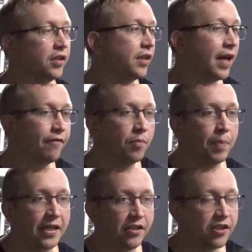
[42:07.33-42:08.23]
everyone
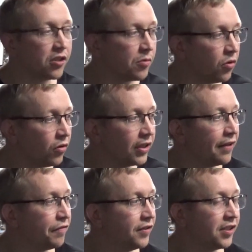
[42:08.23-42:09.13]
binges them all at
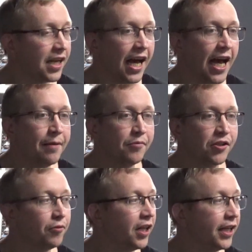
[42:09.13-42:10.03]
different times.
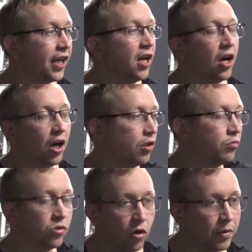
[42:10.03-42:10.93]
So you're like, oh,
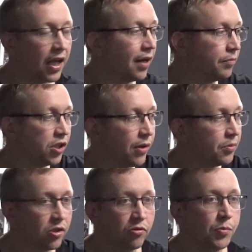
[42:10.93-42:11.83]
don't talk about that. I'm 2
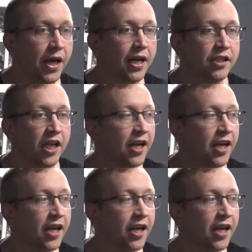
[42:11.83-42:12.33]
episodes behind you.